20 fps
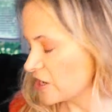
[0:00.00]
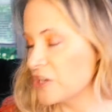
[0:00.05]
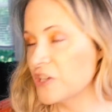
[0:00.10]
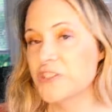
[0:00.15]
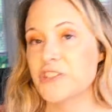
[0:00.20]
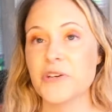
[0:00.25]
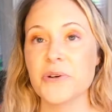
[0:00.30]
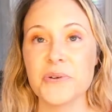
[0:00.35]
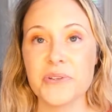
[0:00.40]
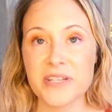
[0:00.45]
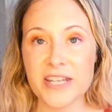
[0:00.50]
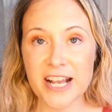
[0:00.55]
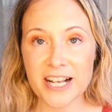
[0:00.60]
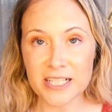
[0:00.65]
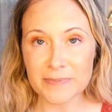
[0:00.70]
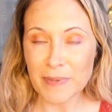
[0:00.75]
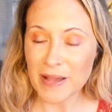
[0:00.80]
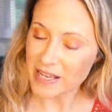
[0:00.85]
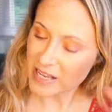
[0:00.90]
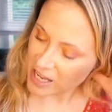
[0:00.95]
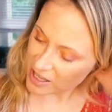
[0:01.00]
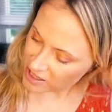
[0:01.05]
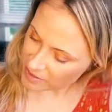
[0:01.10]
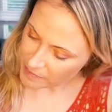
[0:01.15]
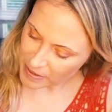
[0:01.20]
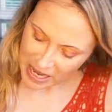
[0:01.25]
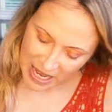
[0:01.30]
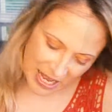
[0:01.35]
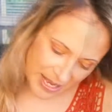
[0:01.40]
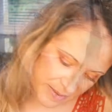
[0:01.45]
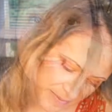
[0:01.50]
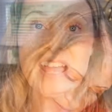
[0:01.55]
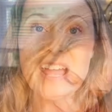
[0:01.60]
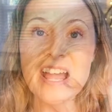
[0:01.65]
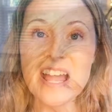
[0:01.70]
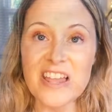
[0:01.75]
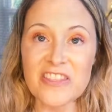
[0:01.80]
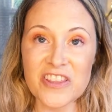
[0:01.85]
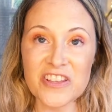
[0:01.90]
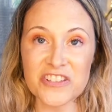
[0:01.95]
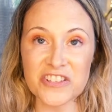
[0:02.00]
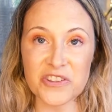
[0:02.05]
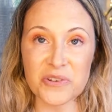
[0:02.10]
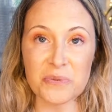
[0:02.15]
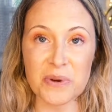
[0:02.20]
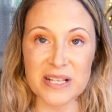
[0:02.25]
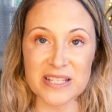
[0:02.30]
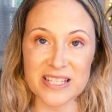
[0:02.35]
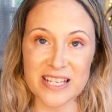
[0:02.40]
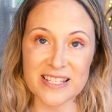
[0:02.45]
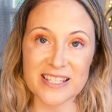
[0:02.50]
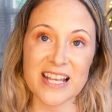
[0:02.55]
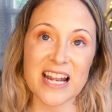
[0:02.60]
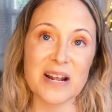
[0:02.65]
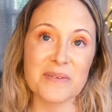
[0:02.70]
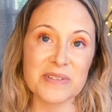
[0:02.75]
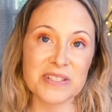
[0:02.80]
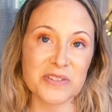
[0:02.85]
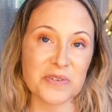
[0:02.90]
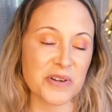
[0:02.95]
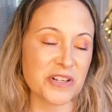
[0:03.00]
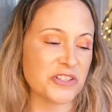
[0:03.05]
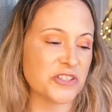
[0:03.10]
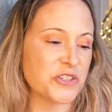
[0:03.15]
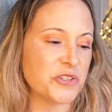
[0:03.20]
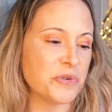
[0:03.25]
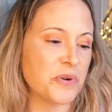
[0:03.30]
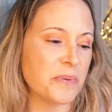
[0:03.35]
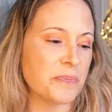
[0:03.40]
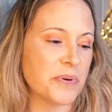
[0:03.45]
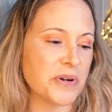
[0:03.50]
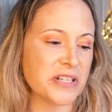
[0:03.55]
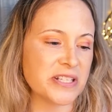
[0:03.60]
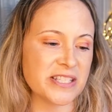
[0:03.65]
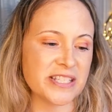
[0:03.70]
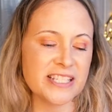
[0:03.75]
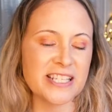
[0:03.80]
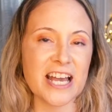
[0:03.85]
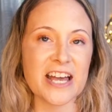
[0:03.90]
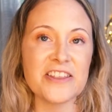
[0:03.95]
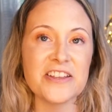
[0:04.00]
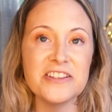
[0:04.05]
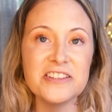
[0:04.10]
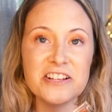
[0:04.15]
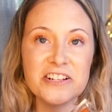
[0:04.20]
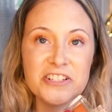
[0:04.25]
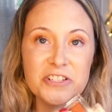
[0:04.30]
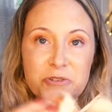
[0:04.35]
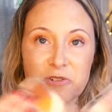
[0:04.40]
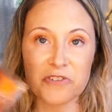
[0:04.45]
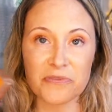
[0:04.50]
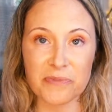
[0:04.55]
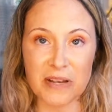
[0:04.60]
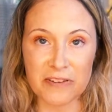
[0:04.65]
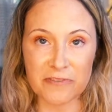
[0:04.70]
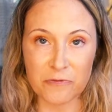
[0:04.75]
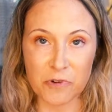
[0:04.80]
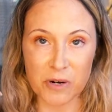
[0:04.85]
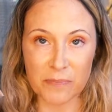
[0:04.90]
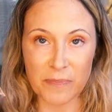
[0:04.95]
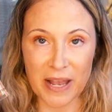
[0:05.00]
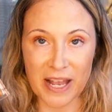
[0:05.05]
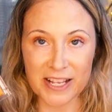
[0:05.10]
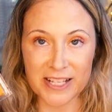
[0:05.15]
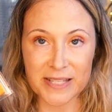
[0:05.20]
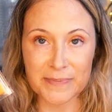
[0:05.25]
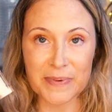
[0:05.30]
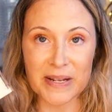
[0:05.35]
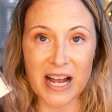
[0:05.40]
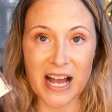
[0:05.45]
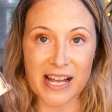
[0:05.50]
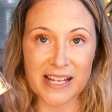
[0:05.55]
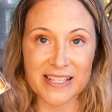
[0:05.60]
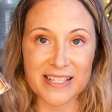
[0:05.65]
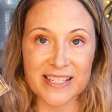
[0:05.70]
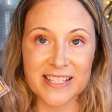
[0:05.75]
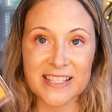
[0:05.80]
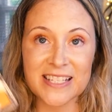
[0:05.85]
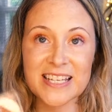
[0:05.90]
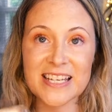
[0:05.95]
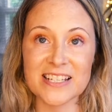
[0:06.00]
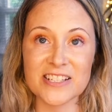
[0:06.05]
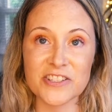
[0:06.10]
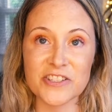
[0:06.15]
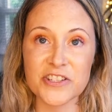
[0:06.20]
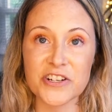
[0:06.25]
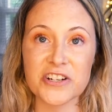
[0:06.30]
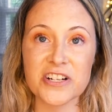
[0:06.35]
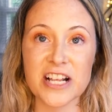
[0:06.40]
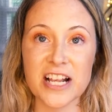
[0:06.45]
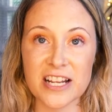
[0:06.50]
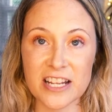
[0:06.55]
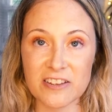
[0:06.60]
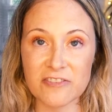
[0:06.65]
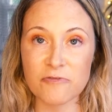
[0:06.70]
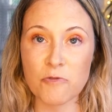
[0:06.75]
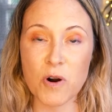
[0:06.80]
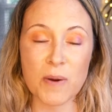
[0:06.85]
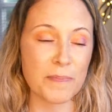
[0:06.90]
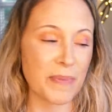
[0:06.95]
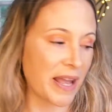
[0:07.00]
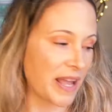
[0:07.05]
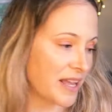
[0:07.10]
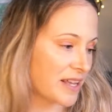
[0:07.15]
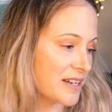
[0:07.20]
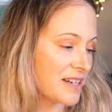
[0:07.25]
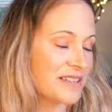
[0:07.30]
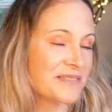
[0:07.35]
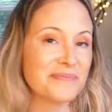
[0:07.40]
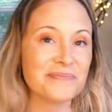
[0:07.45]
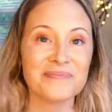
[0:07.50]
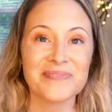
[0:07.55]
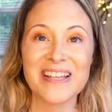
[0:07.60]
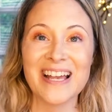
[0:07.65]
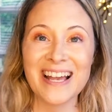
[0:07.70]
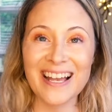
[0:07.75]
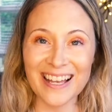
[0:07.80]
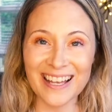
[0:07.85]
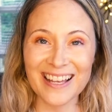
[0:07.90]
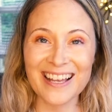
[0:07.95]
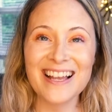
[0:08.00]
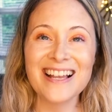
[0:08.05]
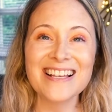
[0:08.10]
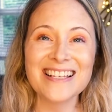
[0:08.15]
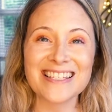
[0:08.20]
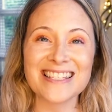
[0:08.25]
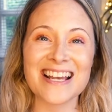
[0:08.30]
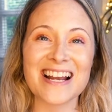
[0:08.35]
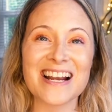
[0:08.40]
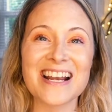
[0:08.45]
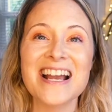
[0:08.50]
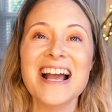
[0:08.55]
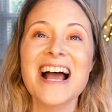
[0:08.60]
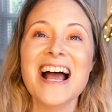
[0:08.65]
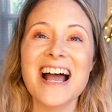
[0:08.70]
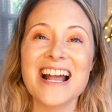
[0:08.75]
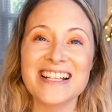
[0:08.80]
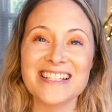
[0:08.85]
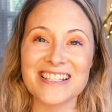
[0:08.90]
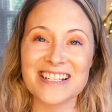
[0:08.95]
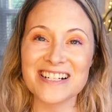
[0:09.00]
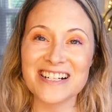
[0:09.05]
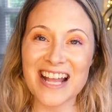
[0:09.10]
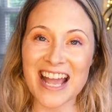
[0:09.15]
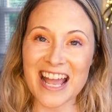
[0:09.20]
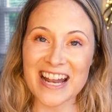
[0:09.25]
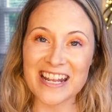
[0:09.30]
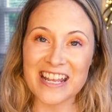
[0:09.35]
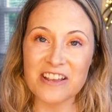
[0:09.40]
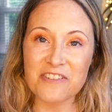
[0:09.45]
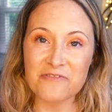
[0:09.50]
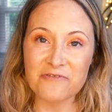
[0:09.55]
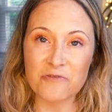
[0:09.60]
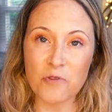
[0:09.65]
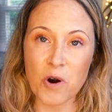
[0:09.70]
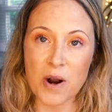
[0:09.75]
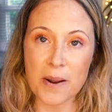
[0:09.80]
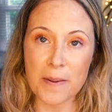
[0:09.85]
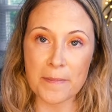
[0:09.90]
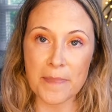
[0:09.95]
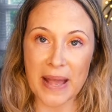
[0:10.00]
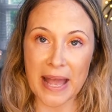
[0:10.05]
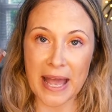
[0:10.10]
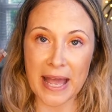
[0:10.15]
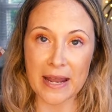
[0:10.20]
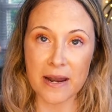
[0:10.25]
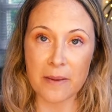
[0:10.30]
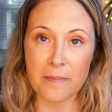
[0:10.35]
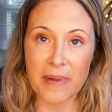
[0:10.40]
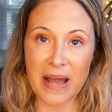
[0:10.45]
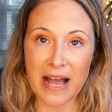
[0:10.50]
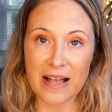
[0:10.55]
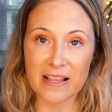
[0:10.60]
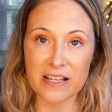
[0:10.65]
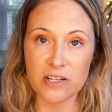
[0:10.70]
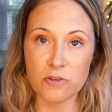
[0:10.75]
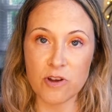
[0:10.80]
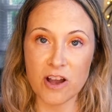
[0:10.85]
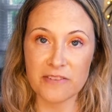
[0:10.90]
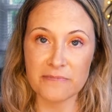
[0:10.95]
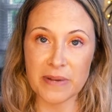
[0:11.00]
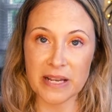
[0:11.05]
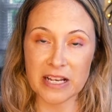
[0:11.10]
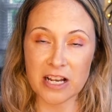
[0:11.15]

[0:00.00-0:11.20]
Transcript: So next by Colourpop, these are the ones I said I was going to put together. They're two of my 4-pans, but honestly, insert any 4-pan insert any 4-pan palette you have by